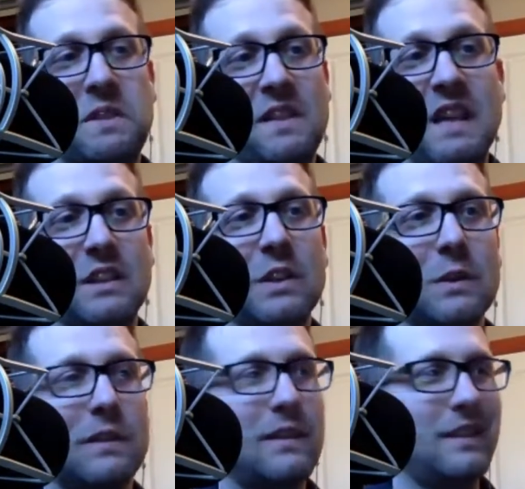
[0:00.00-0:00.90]
St.
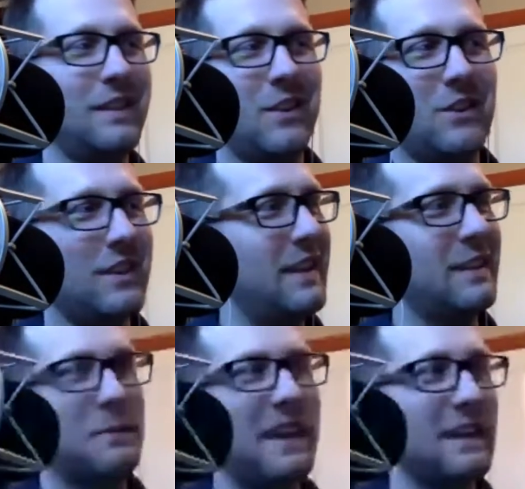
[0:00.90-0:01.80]
Luke's, you know,
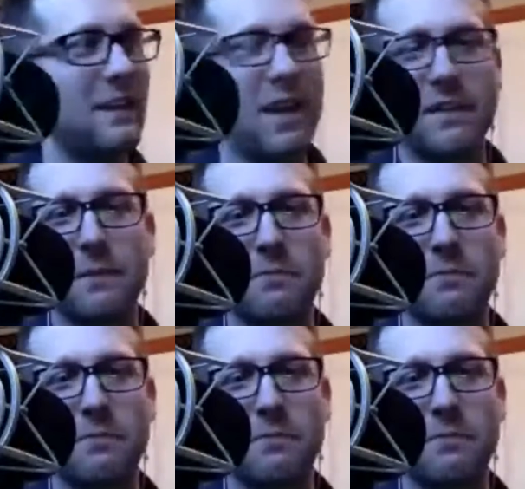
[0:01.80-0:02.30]
ends up taking a lot of the